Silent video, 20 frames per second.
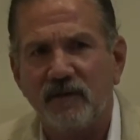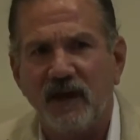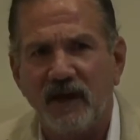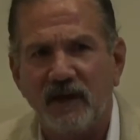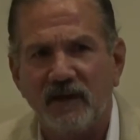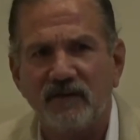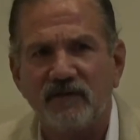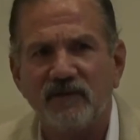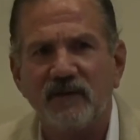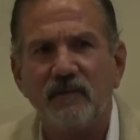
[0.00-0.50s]
they
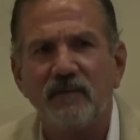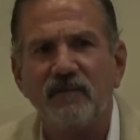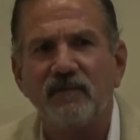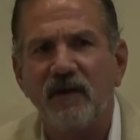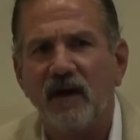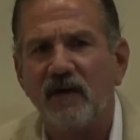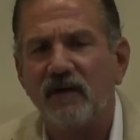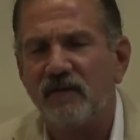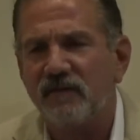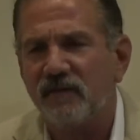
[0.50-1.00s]
can seem
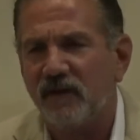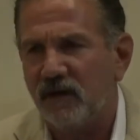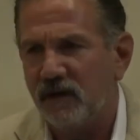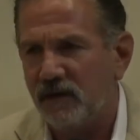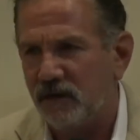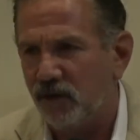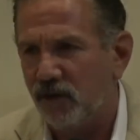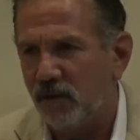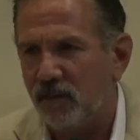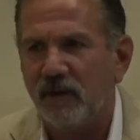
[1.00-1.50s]
very, very
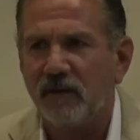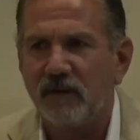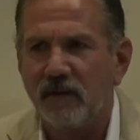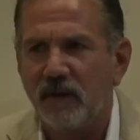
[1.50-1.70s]
normal.